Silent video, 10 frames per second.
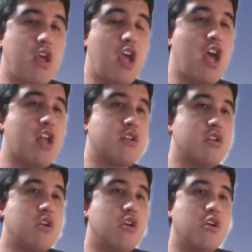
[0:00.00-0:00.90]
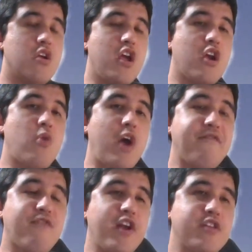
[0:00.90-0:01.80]
And and
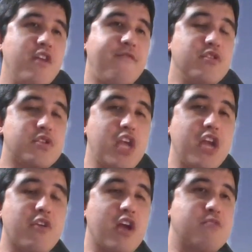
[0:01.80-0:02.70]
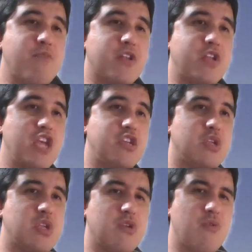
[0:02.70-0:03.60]
quite frankly, if you set your
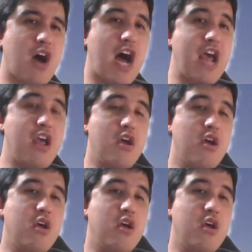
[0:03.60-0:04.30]
expectations too high,